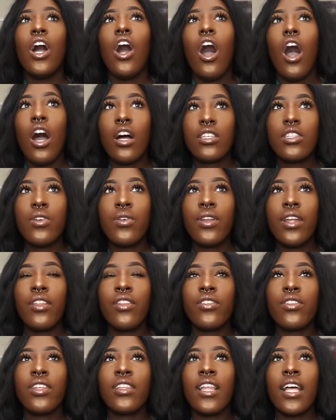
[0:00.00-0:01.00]
Also,
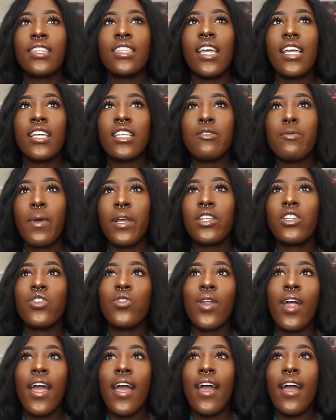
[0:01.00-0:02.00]
another thing that they expect you
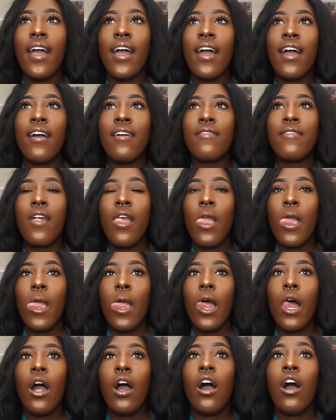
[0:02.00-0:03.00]
to have
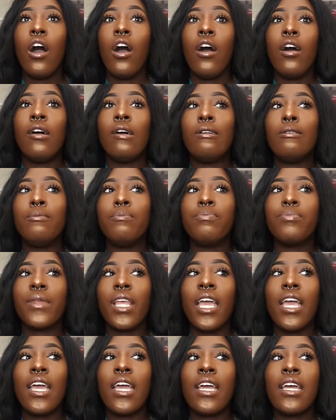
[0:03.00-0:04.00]

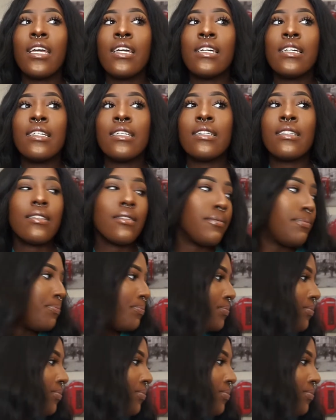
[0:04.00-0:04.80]
is,